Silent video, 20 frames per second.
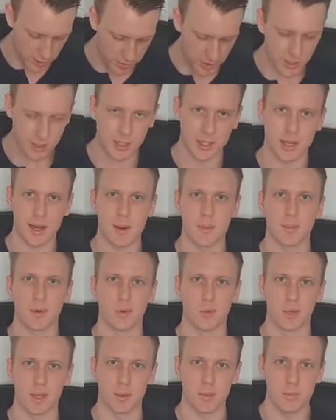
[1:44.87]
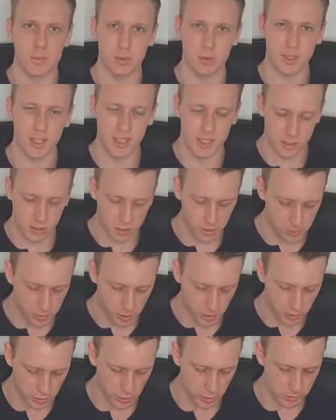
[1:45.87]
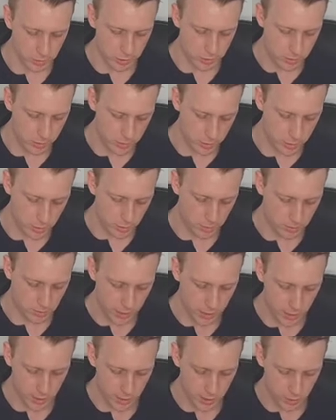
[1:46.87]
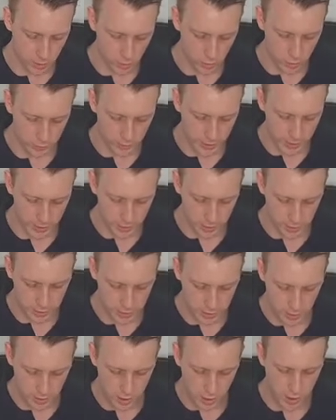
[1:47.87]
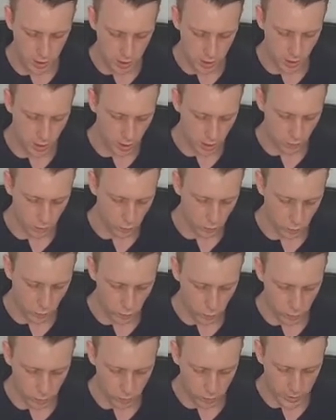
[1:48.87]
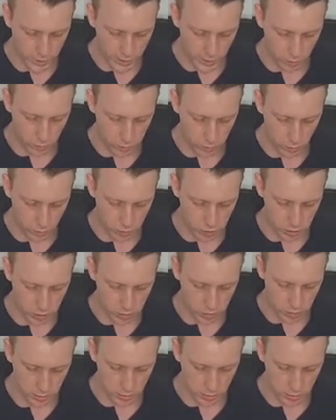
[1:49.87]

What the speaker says: being the number, we put it into the polynomial, p of x. We'll get a quotient